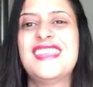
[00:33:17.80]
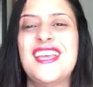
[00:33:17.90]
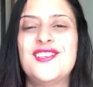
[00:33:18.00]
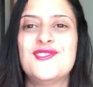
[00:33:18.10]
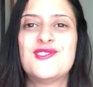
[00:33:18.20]

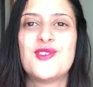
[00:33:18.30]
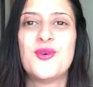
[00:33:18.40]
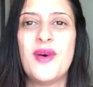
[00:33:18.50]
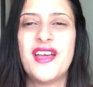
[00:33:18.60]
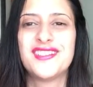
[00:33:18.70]
Thank you
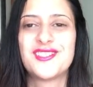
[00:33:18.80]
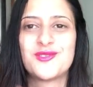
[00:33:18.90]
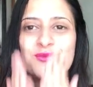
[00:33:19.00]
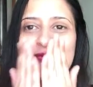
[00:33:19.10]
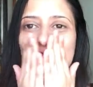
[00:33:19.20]
so much.
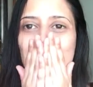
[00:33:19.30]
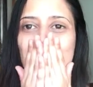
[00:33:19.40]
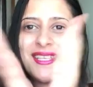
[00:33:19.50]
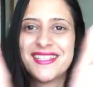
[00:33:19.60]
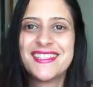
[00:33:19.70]

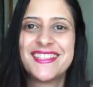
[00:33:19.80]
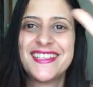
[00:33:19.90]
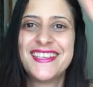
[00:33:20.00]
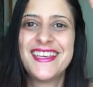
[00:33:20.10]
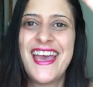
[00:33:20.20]

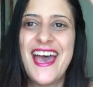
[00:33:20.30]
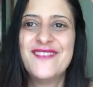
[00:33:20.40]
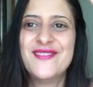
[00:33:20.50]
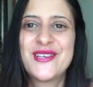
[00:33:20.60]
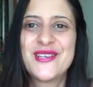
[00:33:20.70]

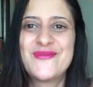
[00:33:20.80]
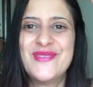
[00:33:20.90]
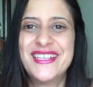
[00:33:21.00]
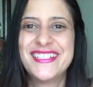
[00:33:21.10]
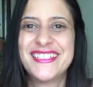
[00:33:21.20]
Have a good one.